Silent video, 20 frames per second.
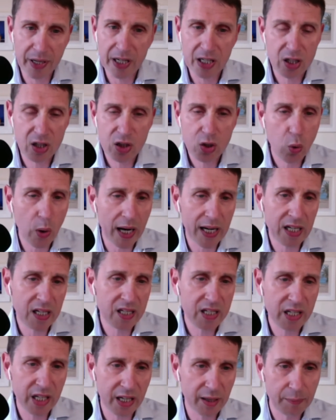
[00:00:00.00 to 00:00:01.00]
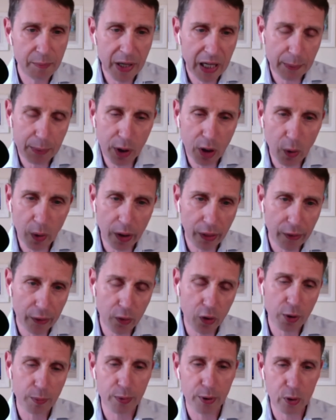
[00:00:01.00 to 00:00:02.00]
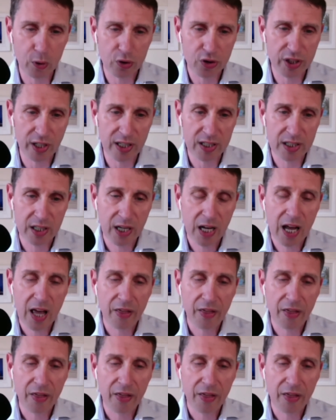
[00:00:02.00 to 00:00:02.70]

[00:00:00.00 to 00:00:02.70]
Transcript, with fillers: be twenty people going through the process.